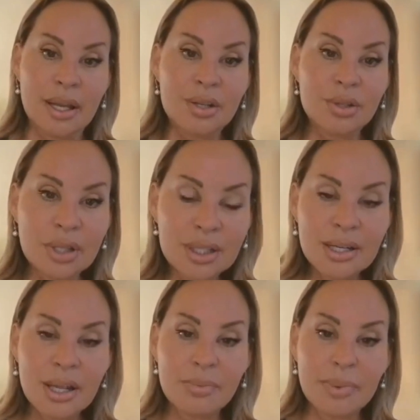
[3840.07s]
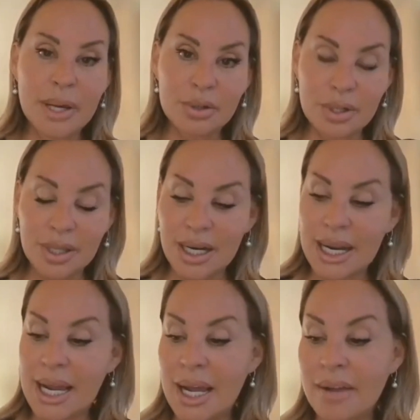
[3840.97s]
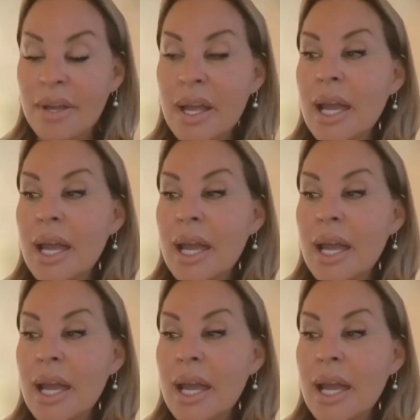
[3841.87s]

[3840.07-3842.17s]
So that's another boundary that I have.